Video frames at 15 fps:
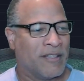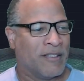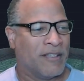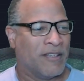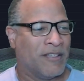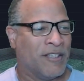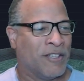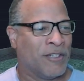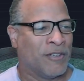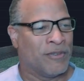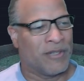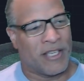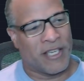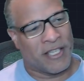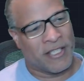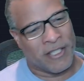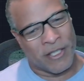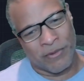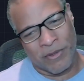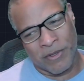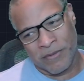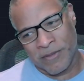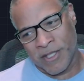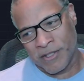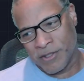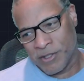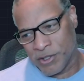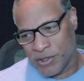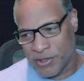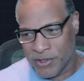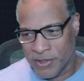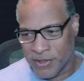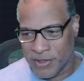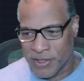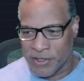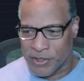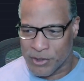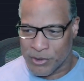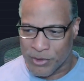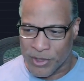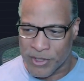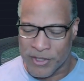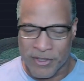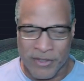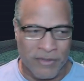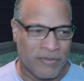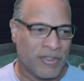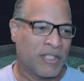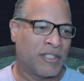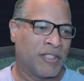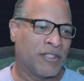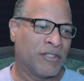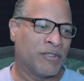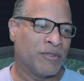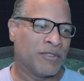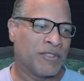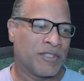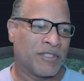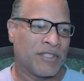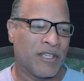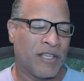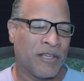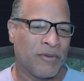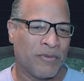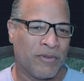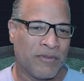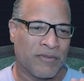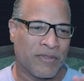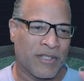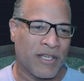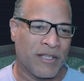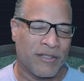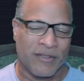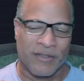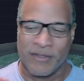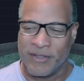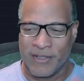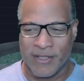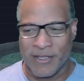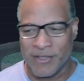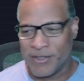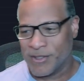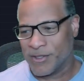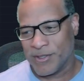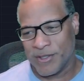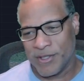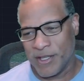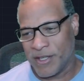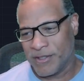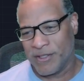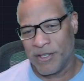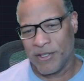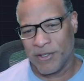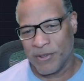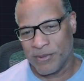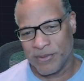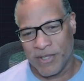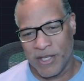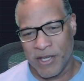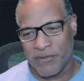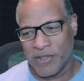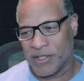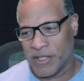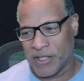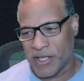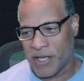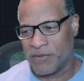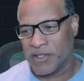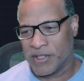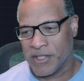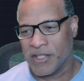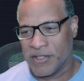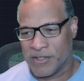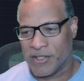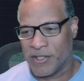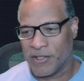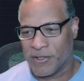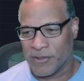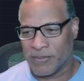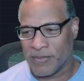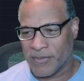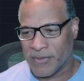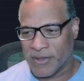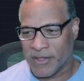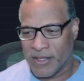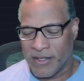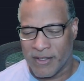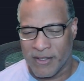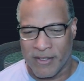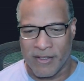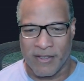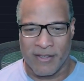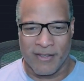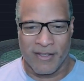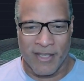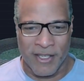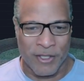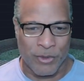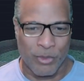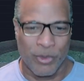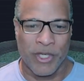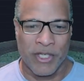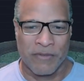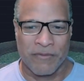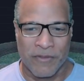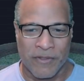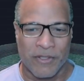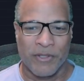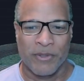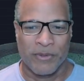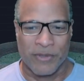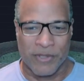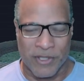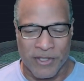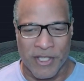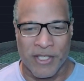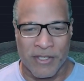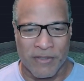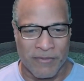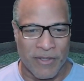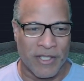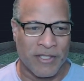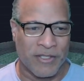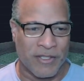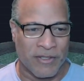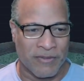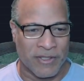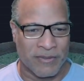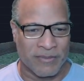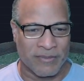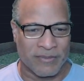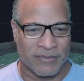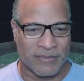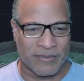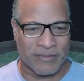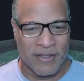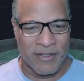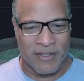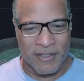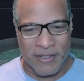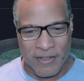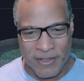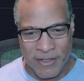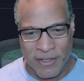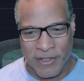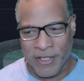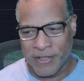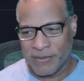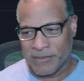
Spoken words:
and then we've got the instructional videos, and we've got this just, everything is there. And it's waiting for you to take advantage of it. All right?